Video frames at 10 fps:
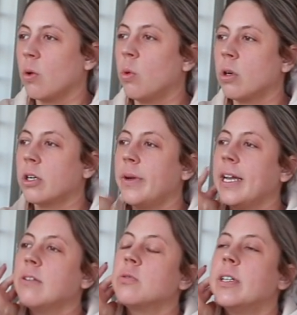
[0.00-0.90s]
or going
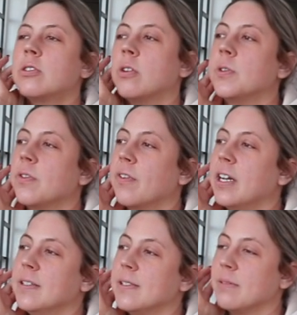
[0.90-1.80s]
out to restaurants with
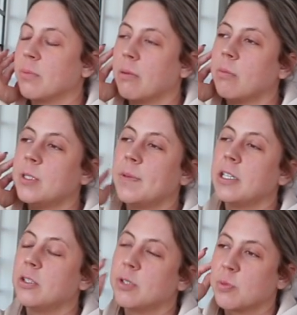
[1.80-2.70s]
friends and probably
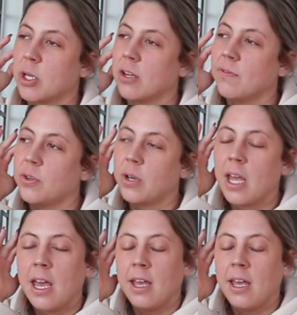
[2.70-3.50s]
spending too much money on food